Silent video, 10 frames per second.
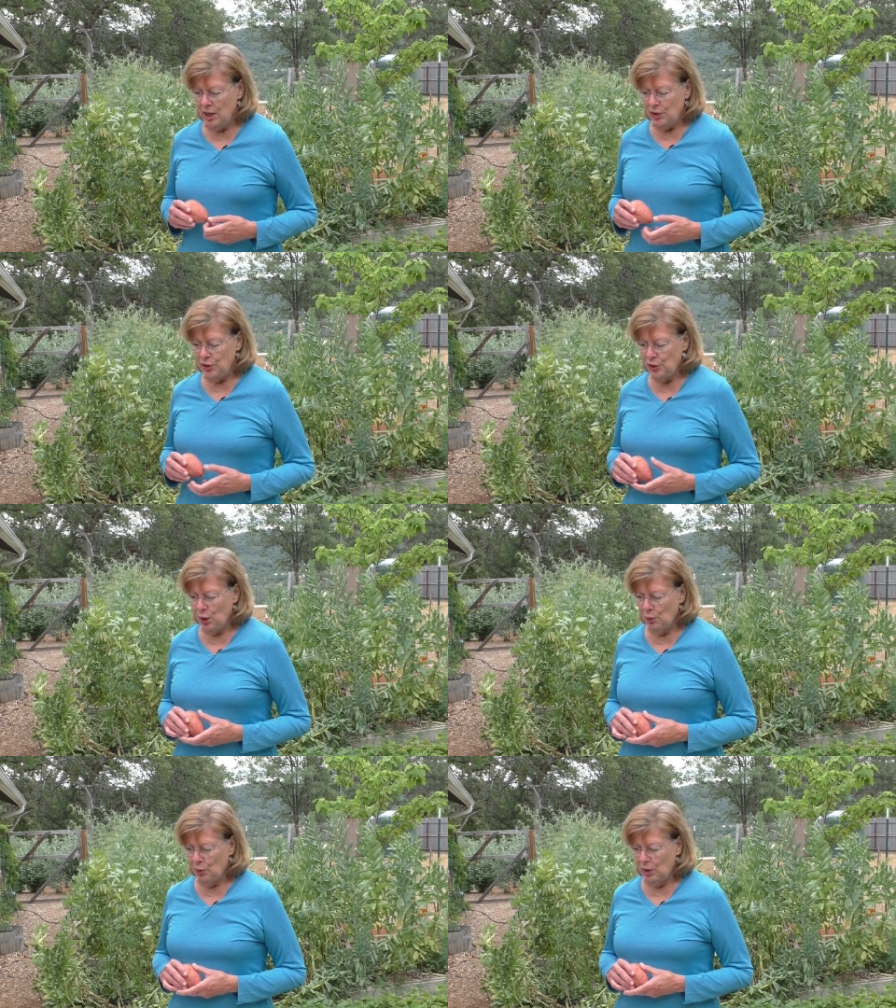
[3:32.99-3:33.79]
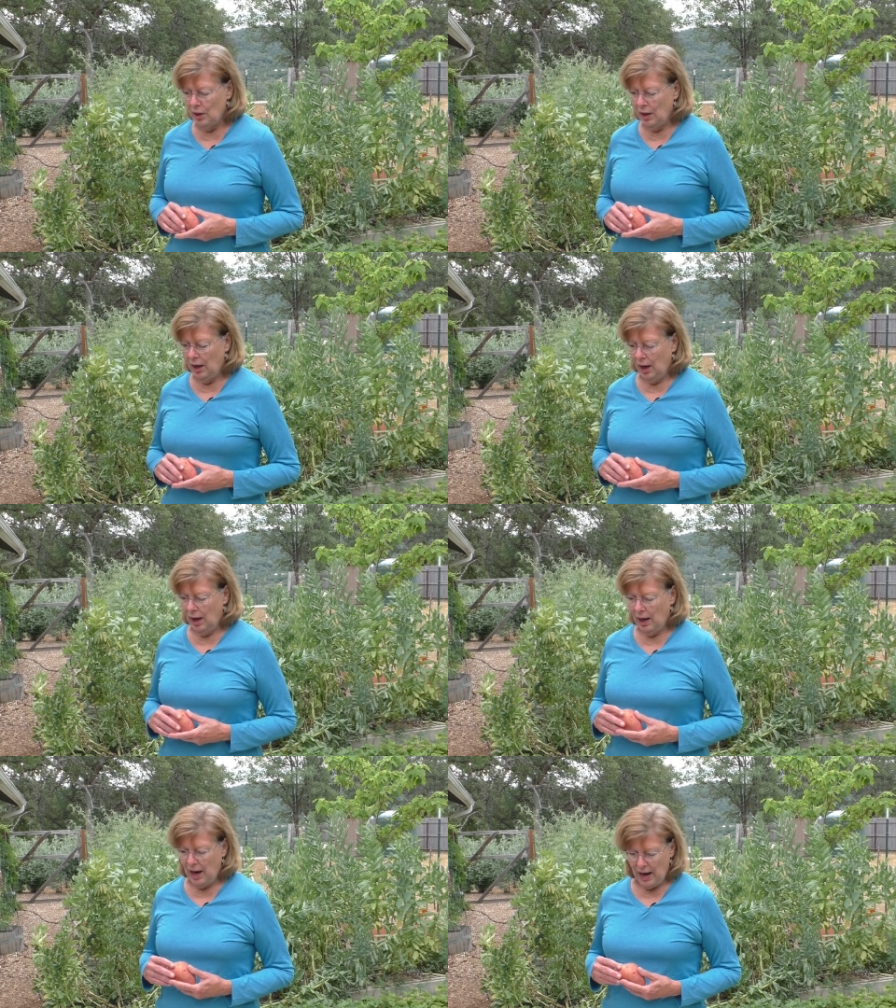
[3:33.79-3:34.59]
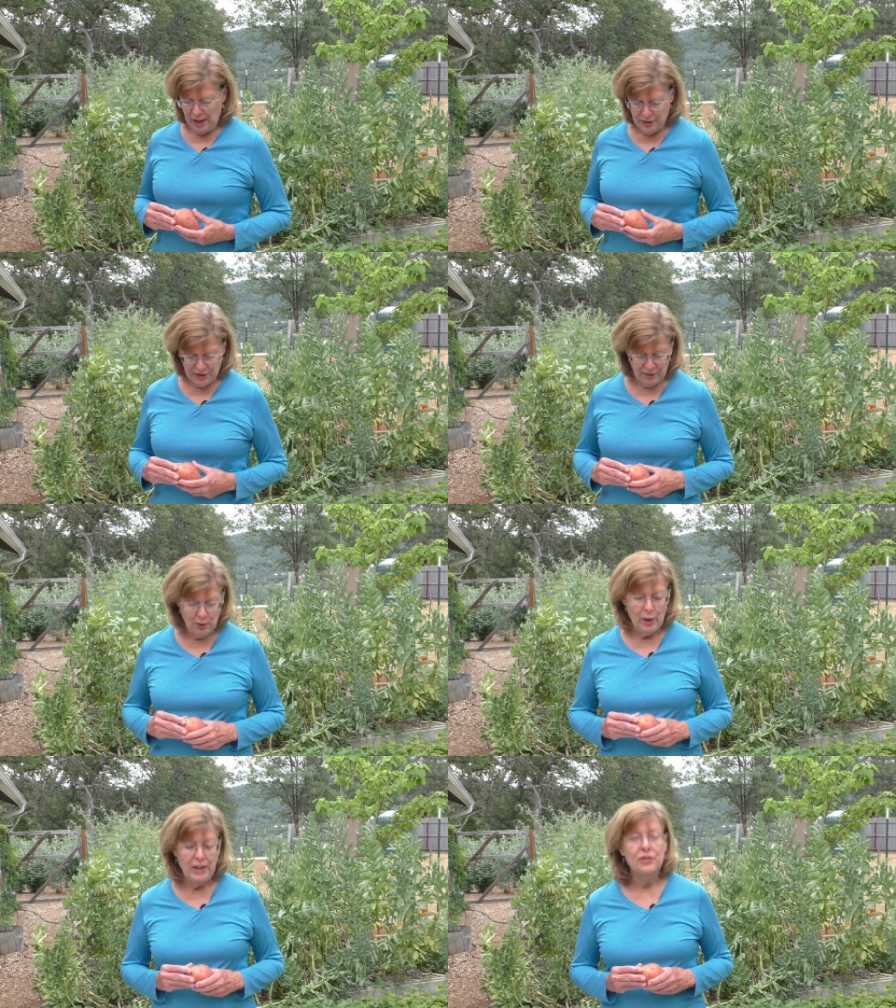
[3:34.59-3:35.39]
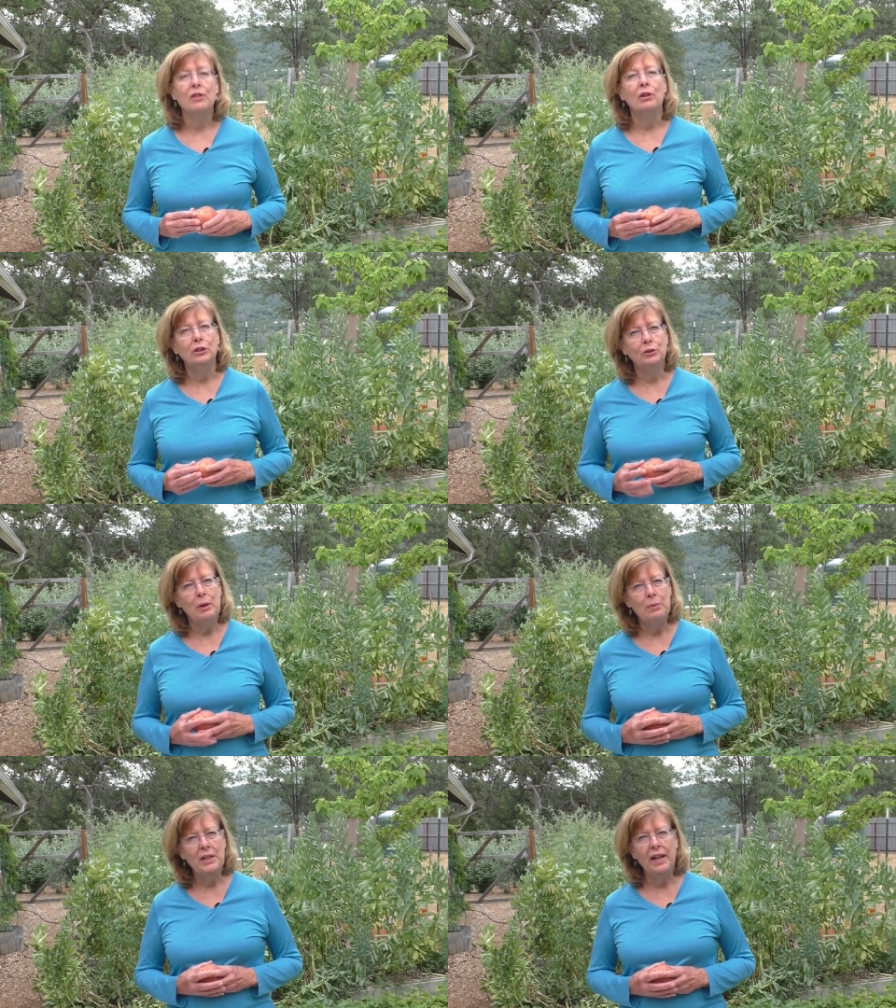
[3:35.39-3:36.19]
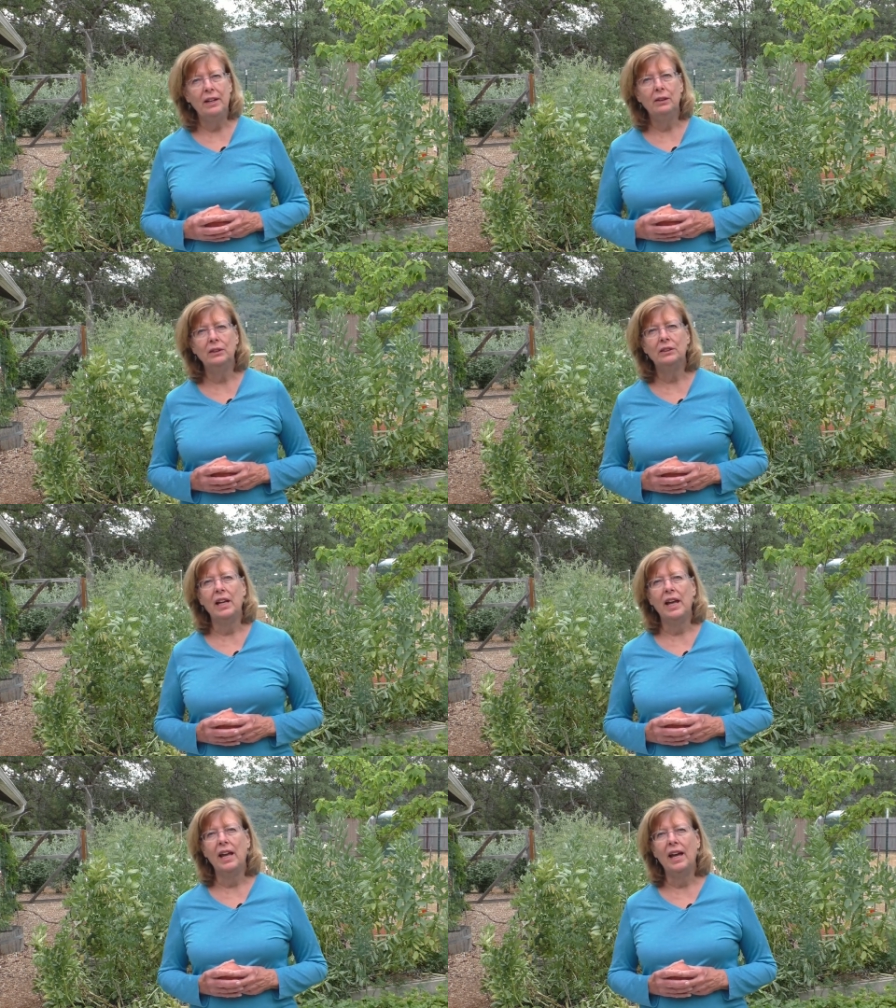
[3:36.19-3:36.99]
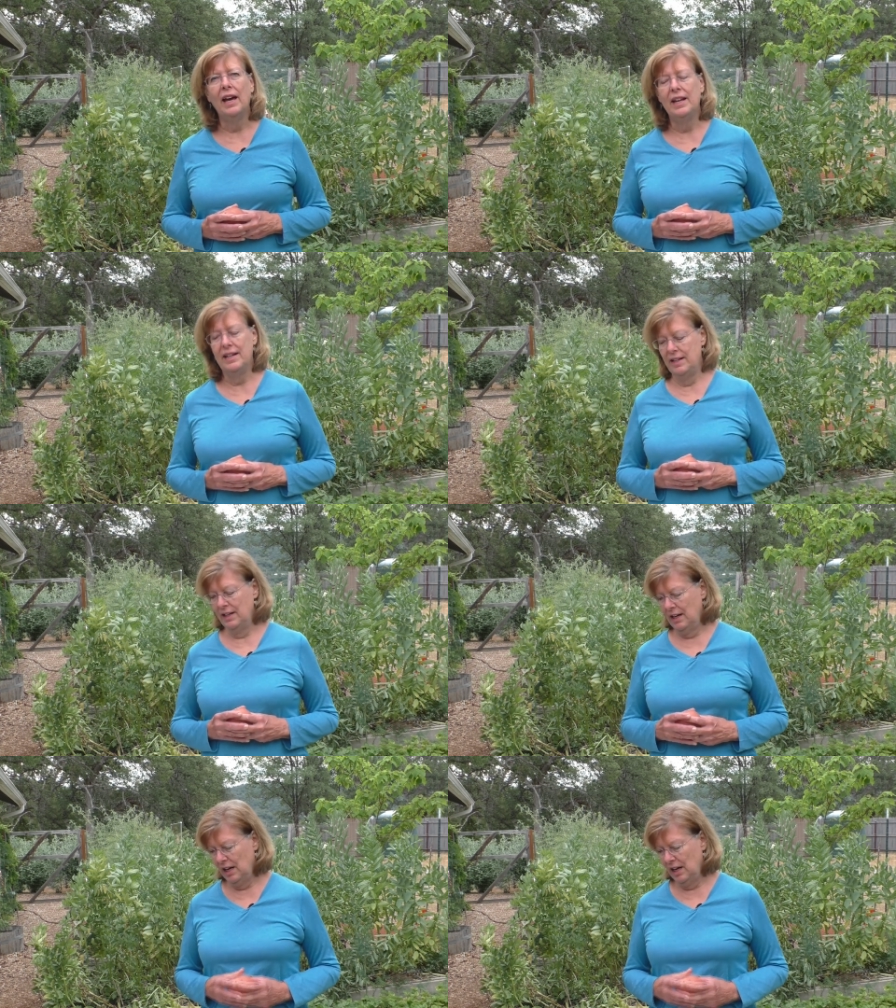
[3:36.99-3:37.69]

So there's several ways to grow sweet potatoes, and